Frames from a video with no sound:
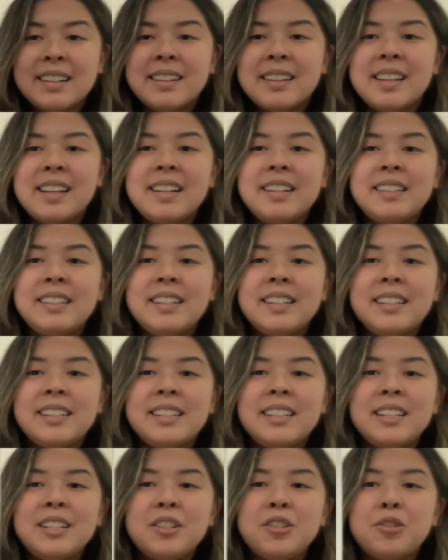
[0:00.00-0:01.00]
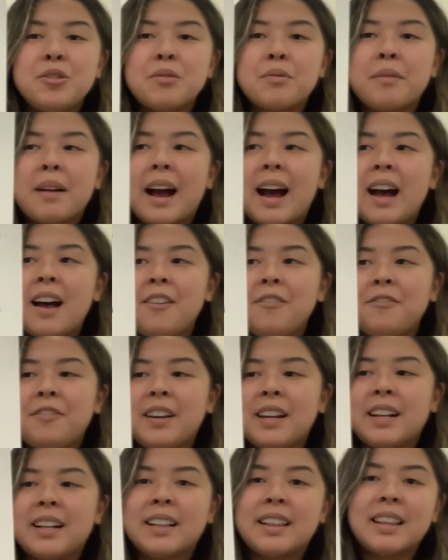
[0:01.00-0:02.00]
This is the
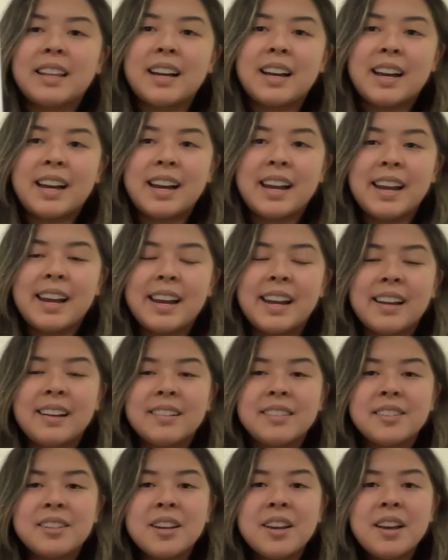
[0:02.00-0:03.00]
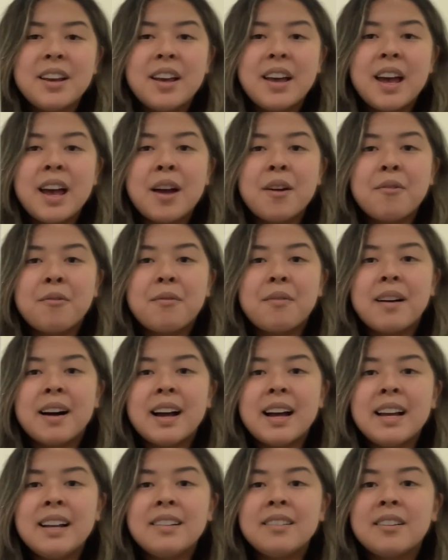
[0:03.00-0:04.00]
traffic light. And
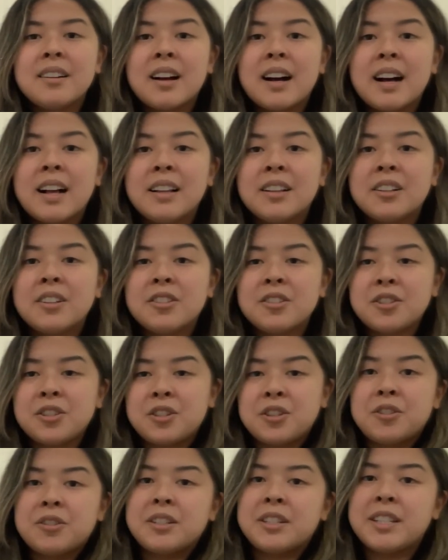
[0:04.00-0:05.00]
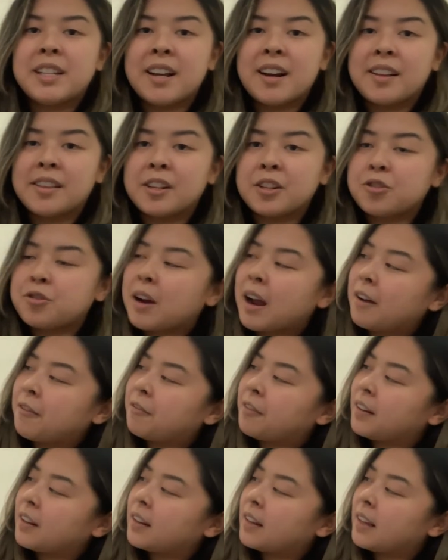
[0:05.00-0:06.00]
what colors do you see on the
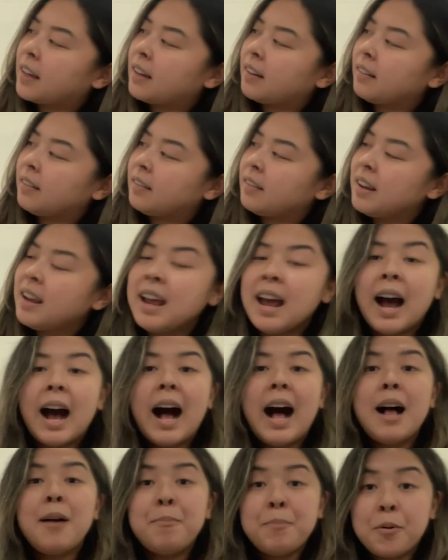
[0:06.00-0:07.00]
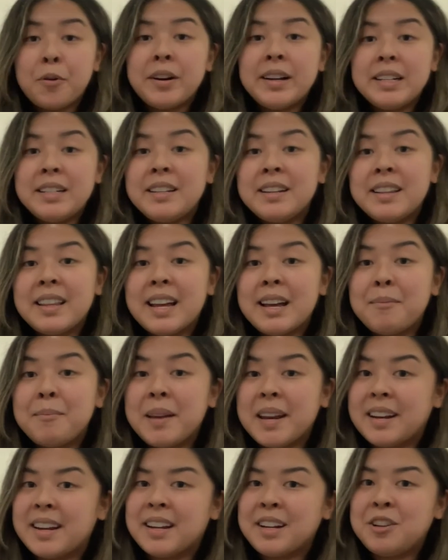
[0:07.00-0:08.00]
traffic light? I'll point to them
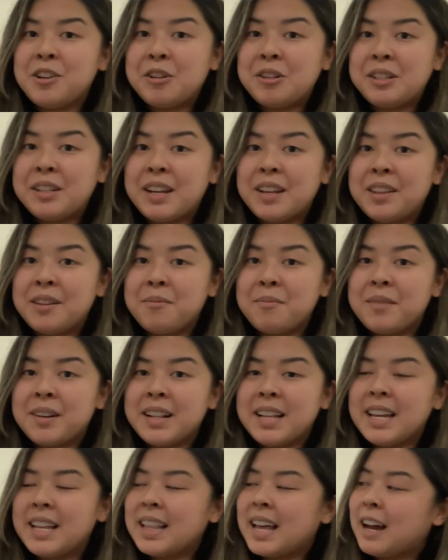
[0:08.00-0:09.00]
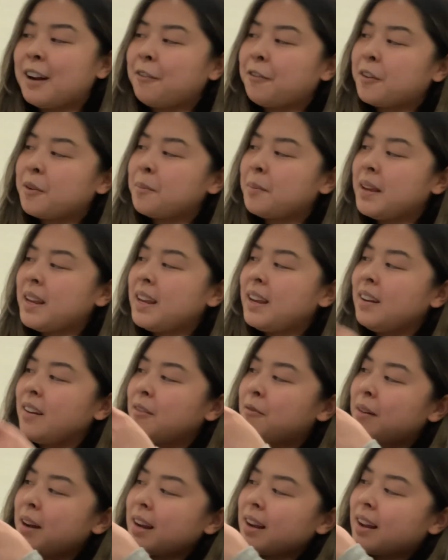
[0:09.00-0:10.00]
and can you say them really loud for me?
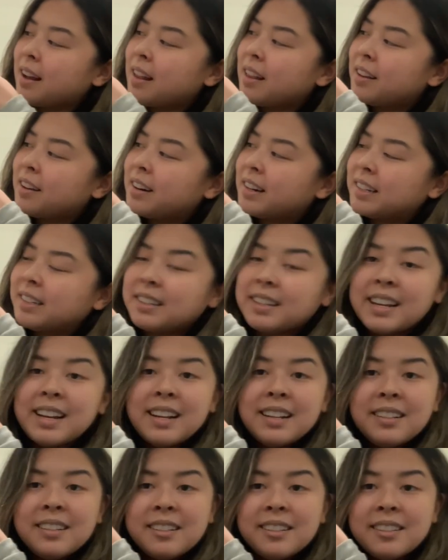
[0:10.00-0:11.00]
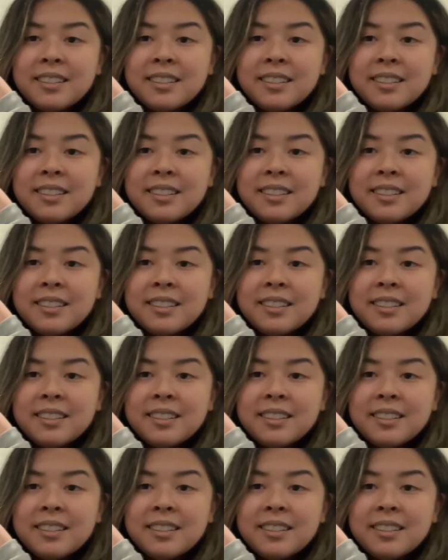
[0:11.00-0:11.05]
What color is this?